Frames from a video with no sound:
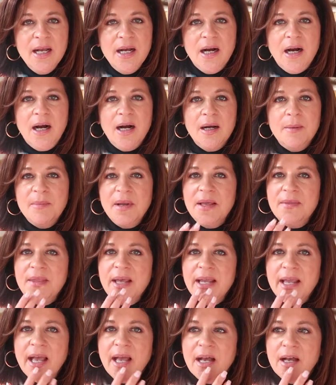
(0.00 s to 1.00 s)
And
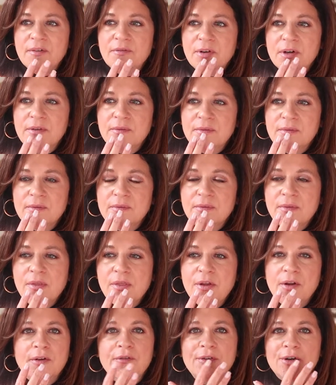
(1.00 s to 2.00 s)
they have
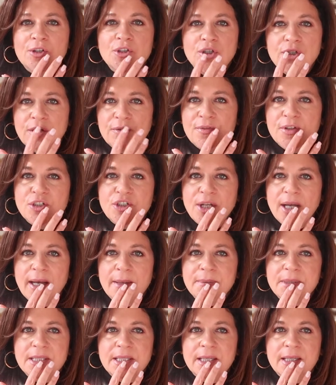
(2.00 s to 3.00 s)
their version of the
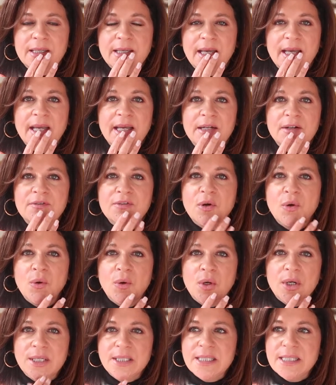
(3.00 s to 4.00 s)
chapstick, and of
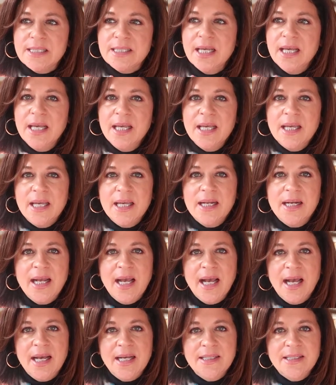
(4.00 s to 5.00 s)
course, it
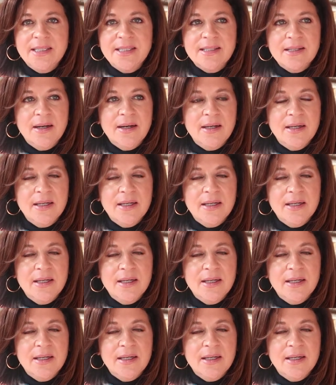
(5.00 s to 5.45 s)
has,